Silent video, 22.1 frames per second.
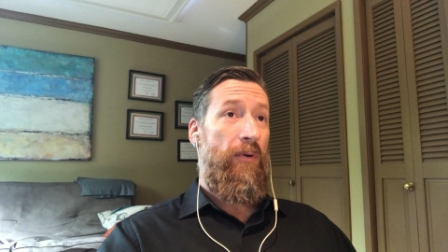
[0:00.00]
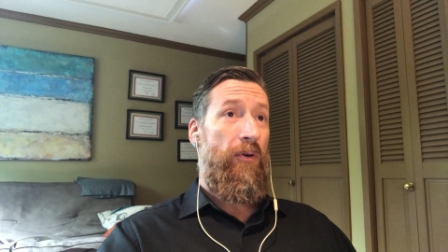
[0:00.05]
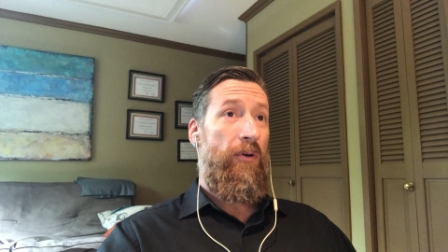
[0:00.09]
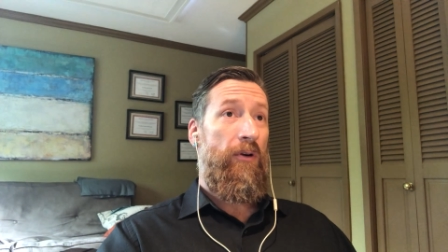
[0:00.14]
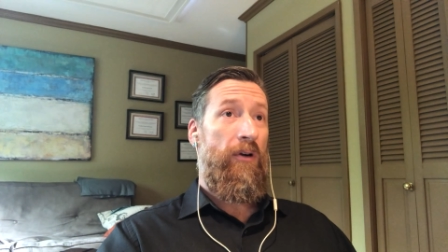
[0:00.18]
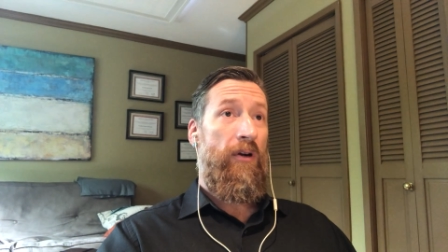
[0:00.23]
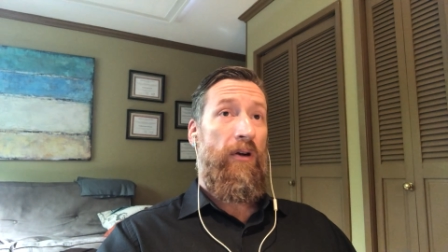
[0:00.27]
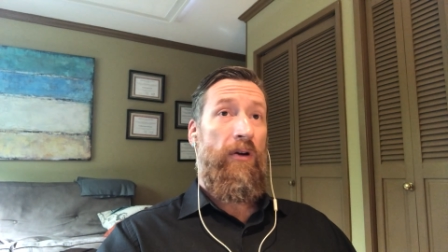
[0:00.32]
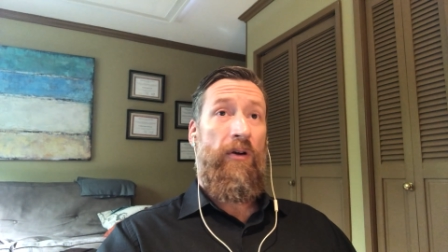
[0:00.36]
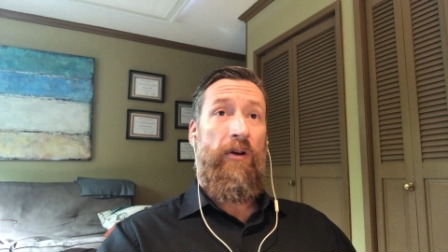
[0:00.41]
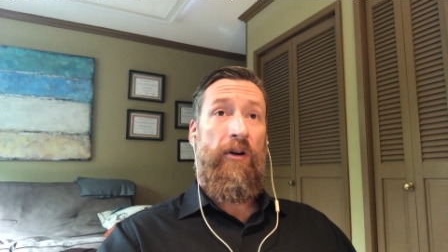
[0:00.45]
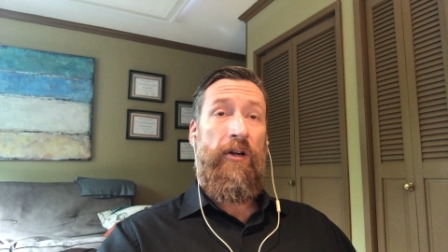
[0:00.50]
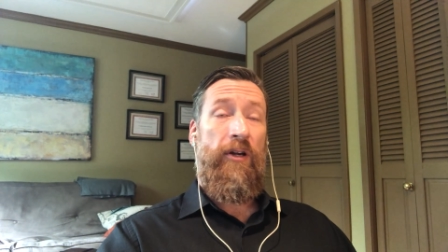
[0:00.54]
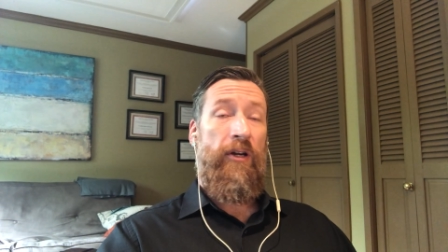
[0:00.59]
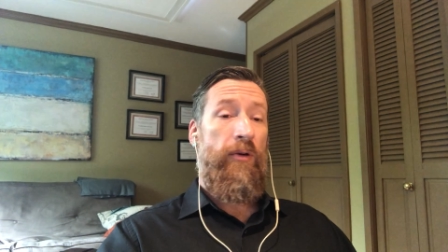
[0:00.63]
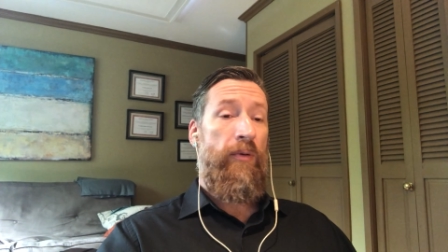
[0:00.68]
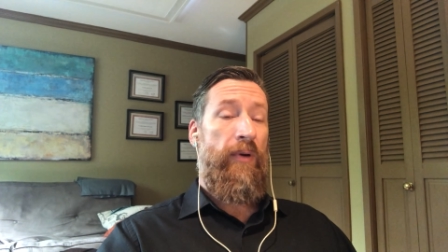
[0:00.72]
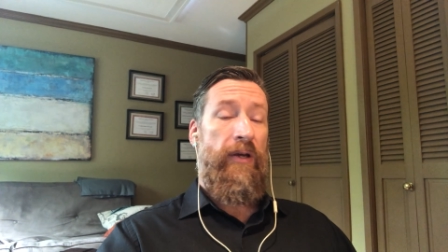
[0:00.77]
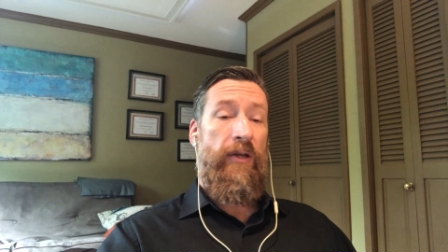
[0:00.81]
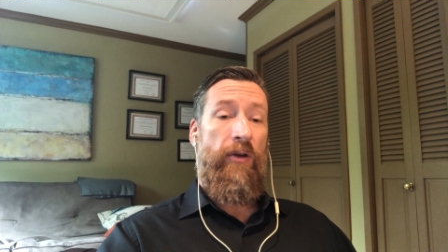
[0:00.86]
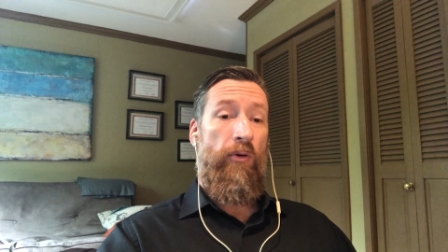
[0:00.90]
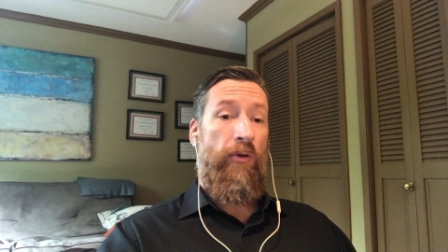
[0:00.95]
or
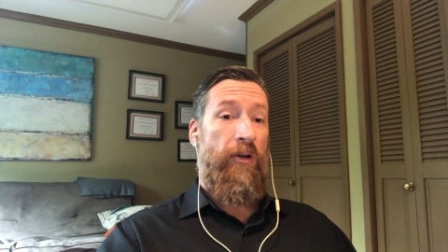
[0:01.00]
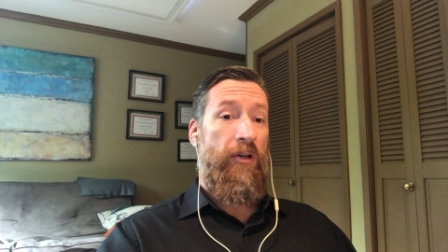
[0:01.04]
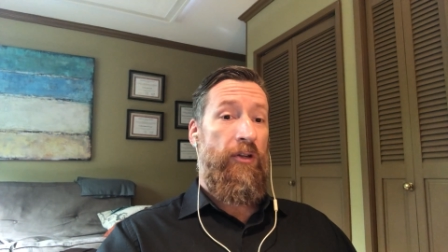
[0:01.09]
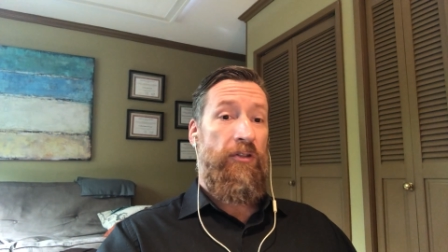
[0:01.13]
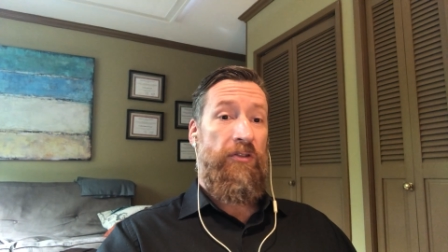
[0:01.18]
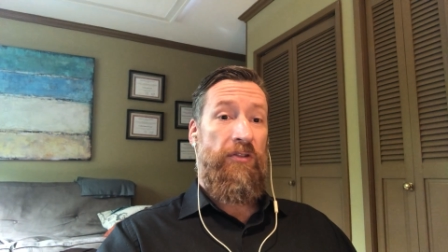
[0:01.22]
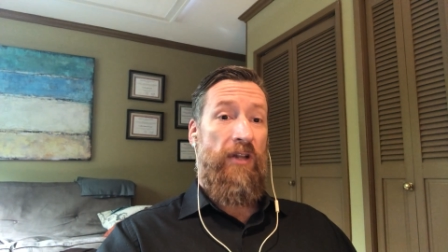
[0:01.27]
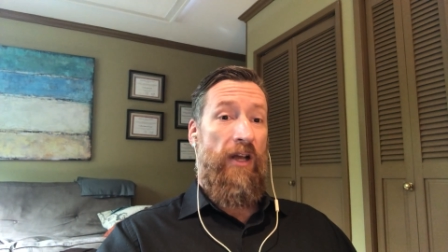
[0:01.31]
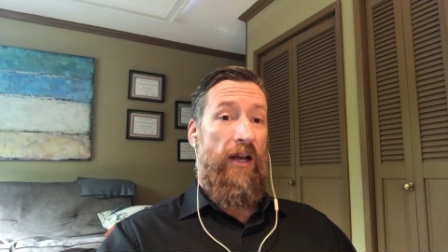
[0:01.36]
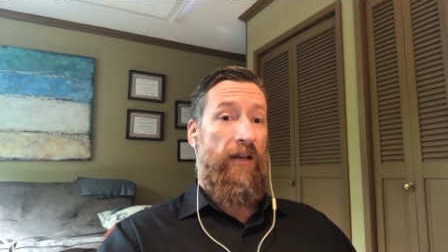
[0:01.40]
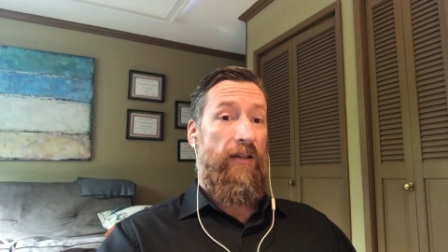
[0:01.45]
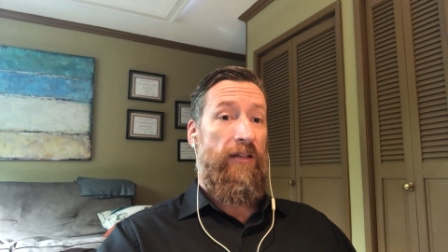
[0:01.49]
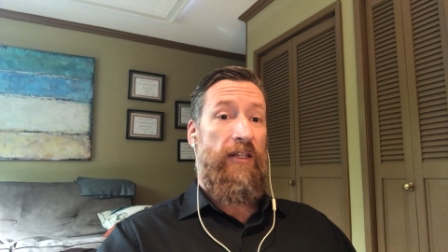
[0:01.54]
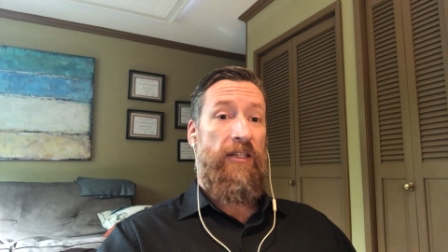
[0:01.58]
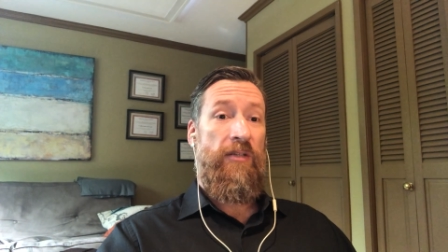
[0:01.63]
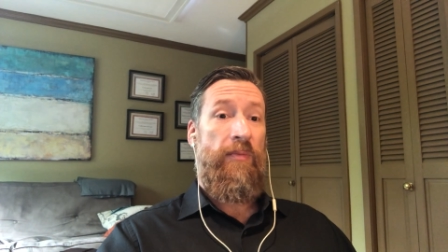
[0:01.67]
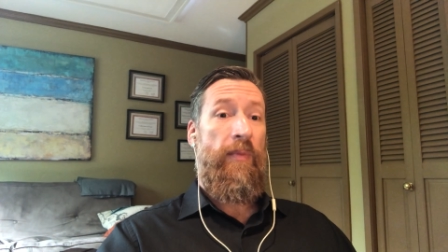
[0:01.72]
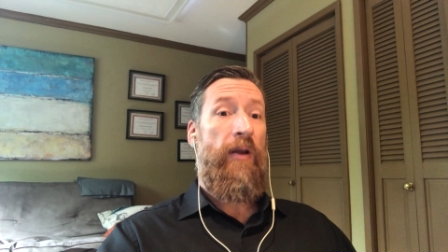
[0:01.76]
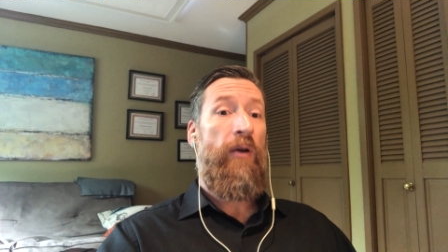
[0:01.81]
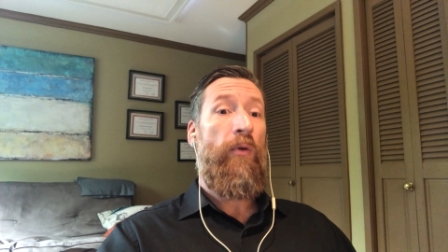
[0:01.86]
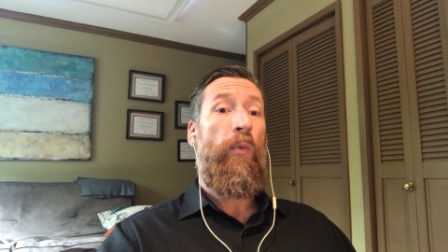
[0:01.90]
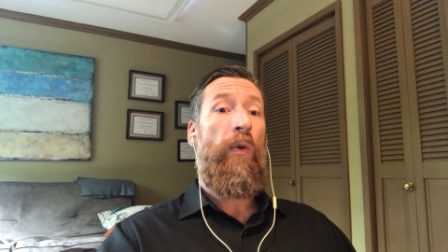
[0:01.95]
you're stuck,
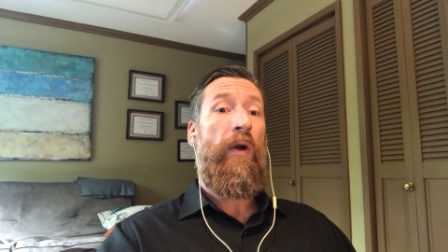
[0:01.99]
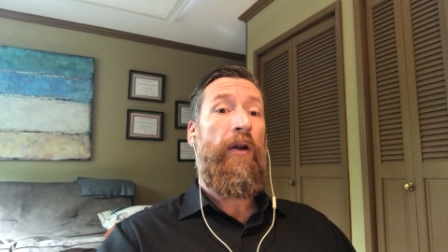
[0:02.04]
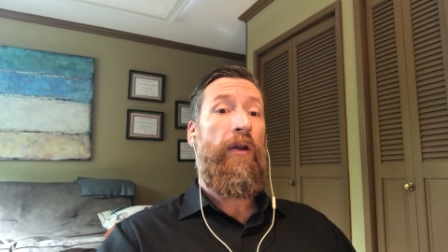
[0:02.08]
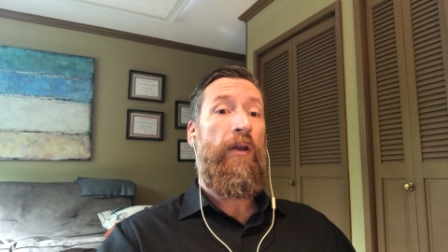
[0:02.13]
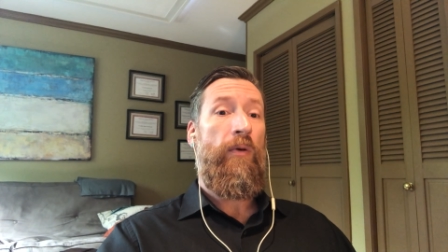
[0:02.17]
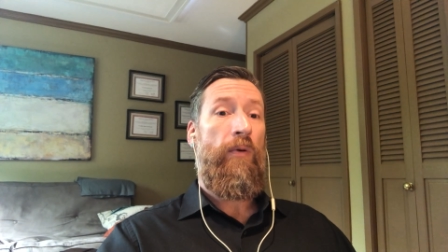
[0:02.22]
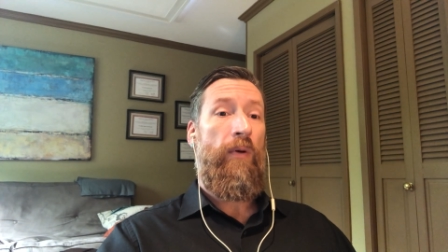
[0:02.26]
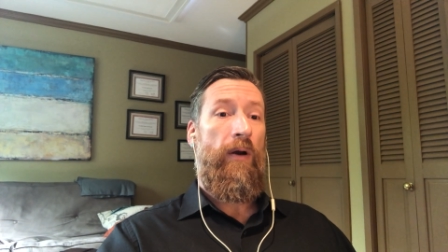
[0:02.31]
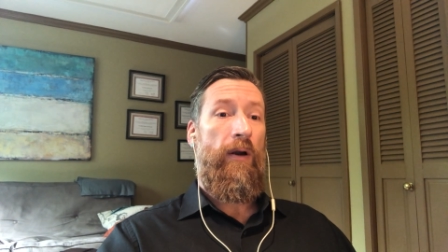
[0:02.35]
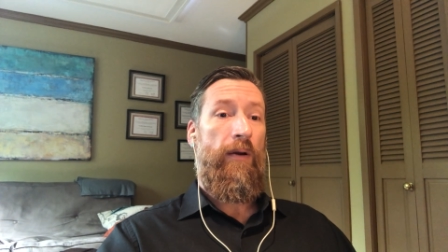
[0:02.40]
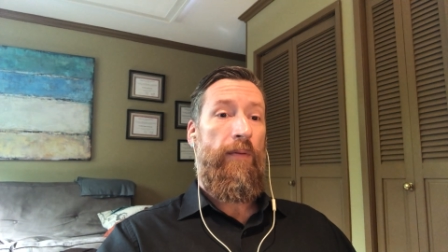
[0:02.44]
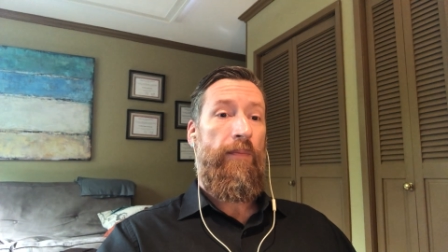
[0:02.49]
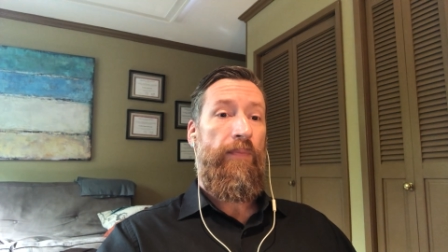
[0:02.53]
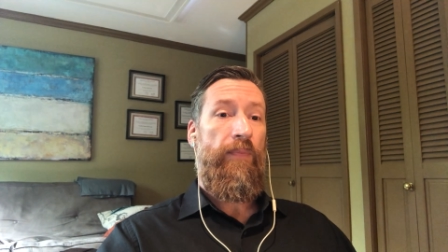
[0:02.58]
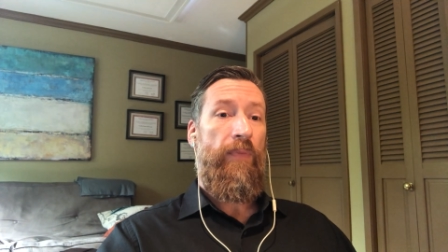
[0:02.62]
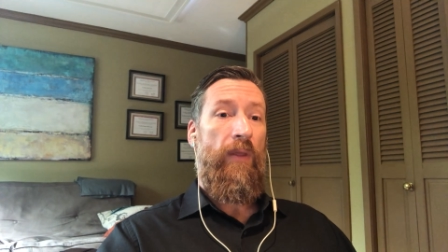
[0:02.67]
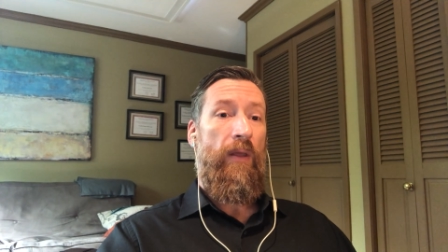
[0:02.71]
doesn't matter where you are.